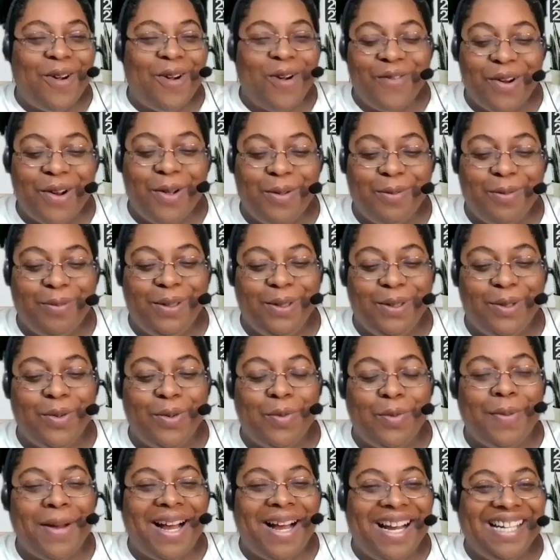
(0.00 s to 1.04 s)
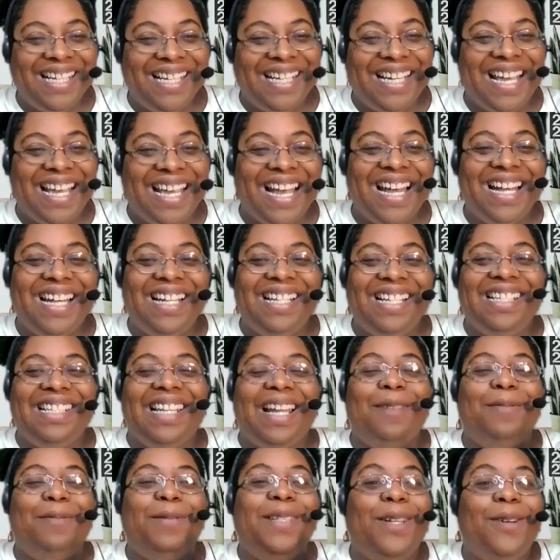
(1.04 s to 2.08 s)
A Heart for Homeschool
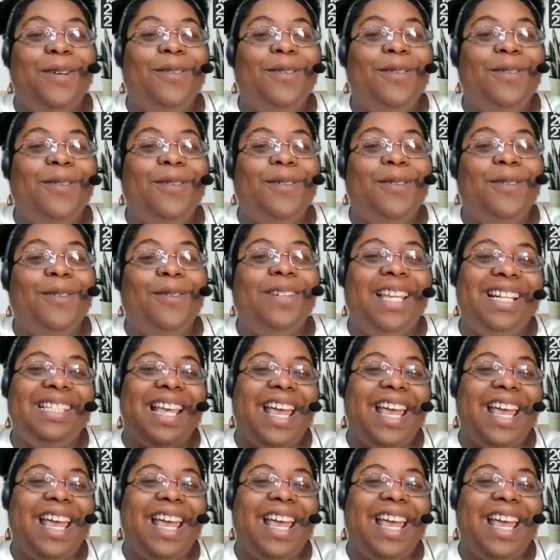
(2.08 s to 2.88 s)
podcast. I'm so